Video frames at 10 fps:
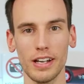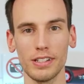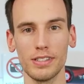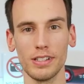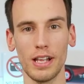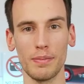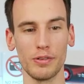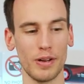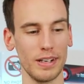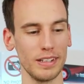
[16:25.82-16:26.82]
Card is still up
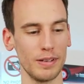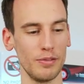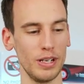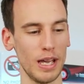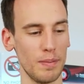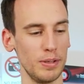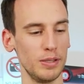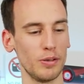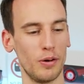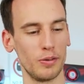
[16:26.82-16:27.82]
and running. I'm really
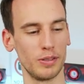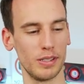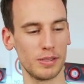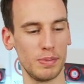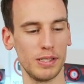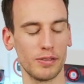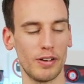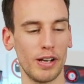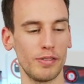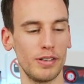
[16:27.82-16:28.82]
happy to own this piece of
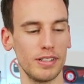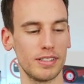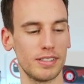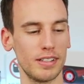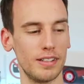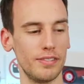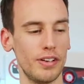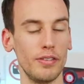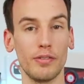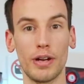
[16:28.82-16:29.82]
hardware. It's
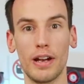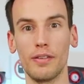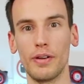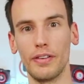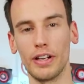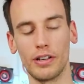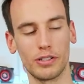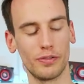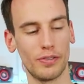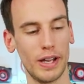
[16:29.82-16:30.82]
very rare, very
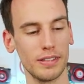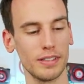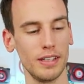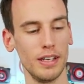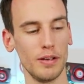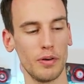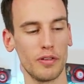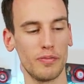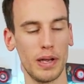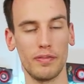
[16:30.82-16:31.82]
hard to find. One
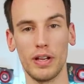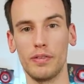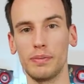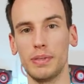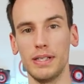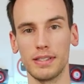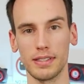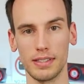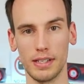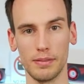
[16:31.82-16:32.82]
of my favorite
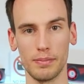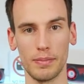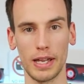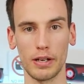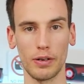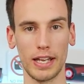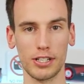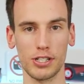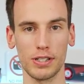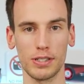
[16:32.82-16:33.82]
pieces in my
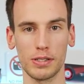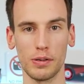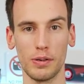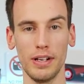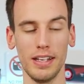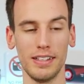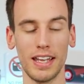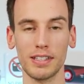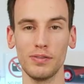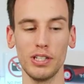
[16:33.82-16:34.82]
collection. So
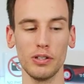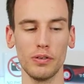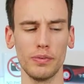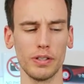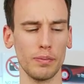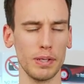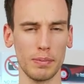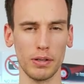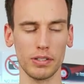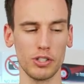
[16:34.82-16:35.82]
next video will not be
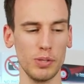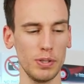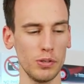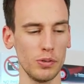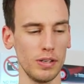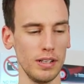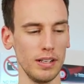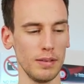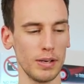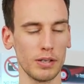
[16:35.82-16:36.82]
about a GPU,
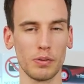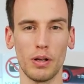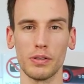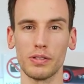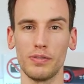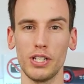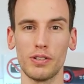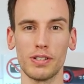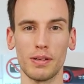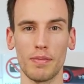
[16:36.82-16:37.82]
but it will also
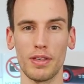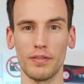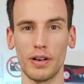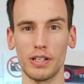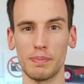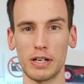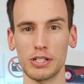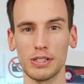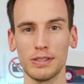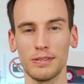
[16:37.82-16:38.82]
feature something very
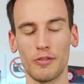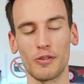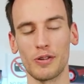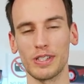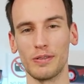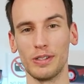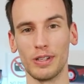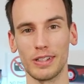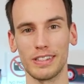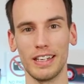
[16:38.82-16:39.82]
special. Of course, I will
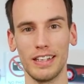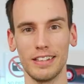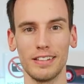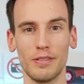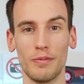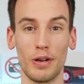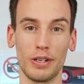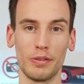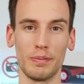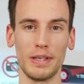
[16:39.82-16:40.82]
not say what
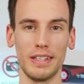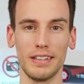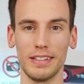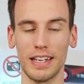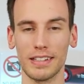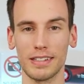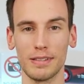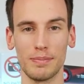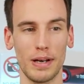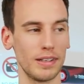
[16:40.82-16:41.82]
it will be yet,
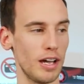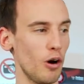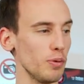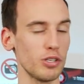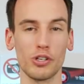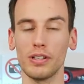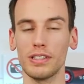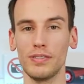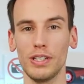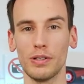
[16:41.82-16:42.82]
but I hope you enjoyed
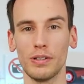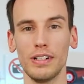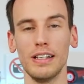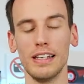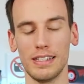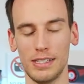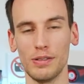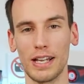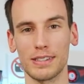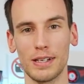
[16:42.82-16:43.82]
this video. See
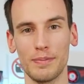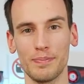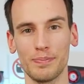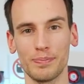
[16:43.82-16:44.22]
you next time.